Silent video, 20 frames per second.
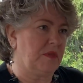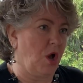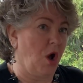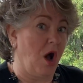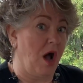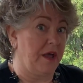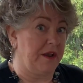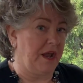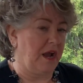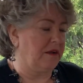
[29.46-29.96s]

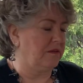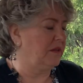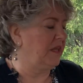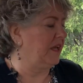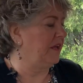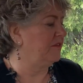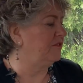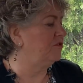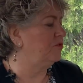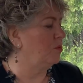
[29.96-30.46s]
on our
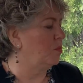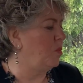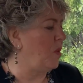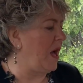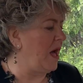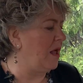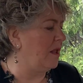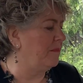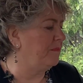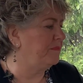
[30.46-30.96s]
list?
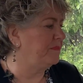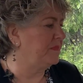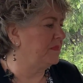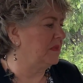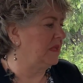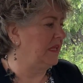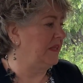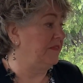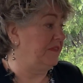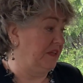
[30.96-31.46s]
Well,
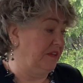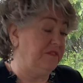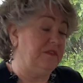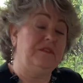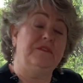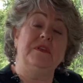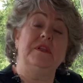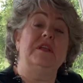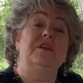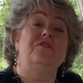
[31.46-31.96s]
this
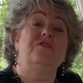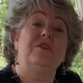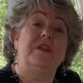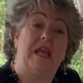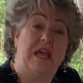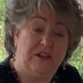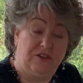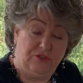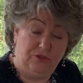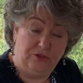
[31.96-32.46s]
is an
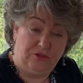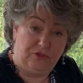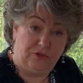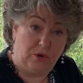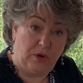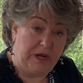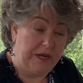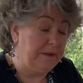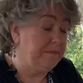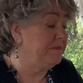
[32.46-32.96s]
international
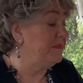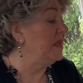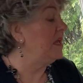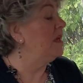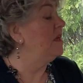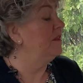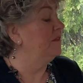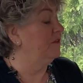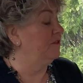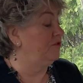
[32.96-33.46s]
story.
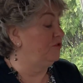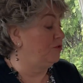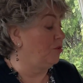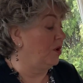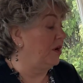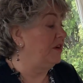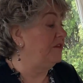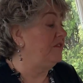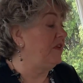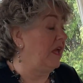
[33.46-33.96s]
The
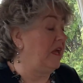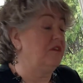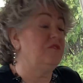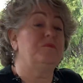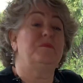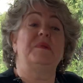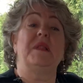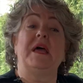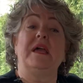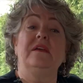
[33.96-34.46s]
story takes
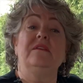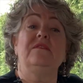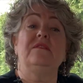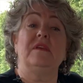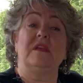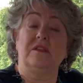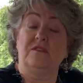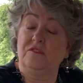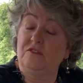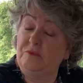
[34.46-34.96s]
place
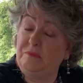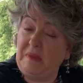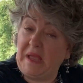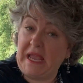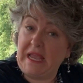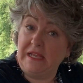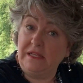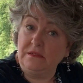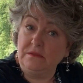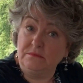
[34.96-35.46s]
in
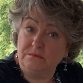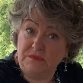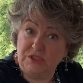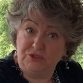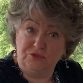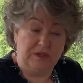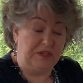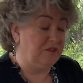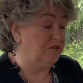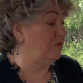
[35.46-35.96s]
Spain,
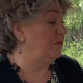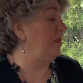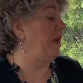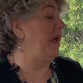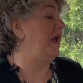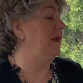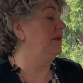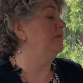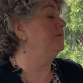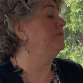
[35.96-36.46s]
Madrid,
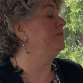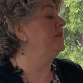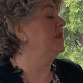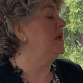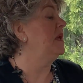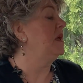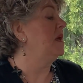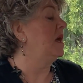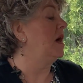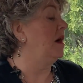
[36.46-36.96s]
Spain.
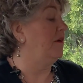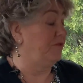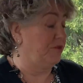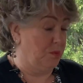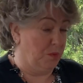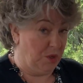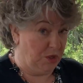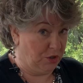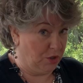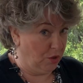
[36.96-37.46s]
If
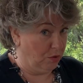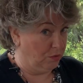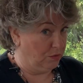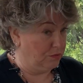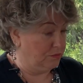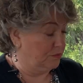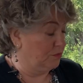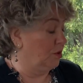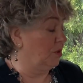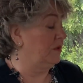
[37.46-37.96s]
you want to
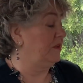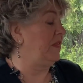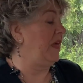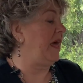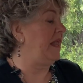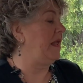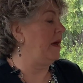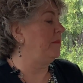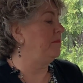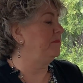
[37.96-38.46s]
go look
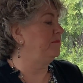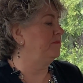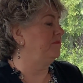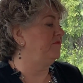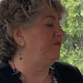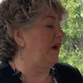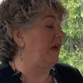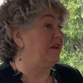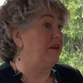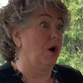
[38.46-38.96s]
that up,
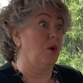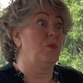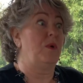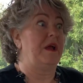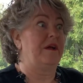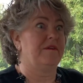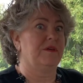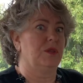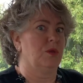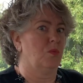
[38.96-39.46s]
find out
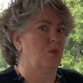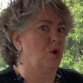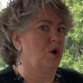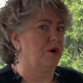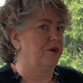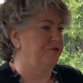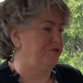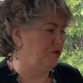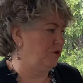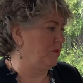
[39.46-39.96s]
where in the
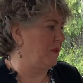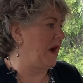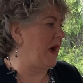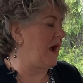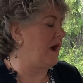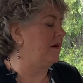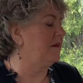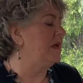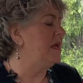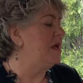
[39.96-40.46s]
world you
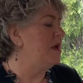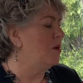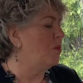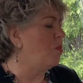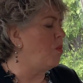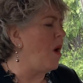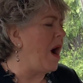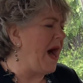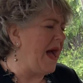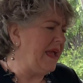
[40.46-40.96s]
are.
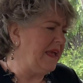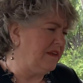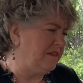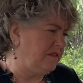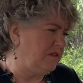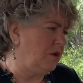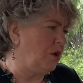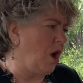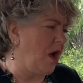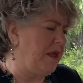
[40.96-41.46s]
Why
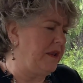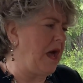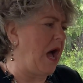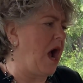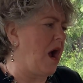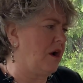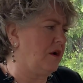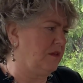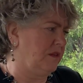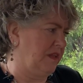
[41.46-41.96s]
is it on
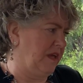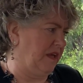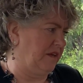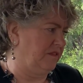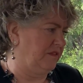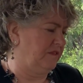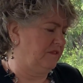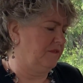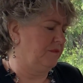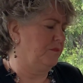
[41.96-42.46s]
our
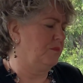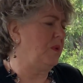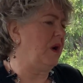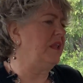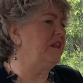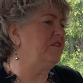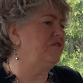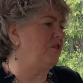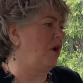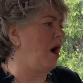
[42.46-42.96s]
list?
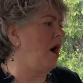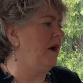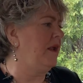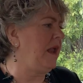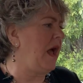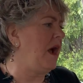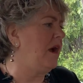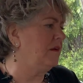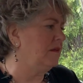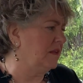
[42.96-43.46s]
Well, it's
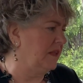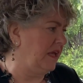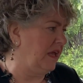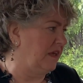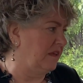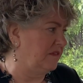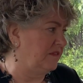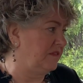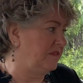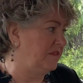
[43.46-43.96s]
on our
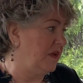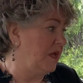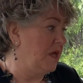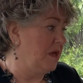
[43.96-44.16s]
list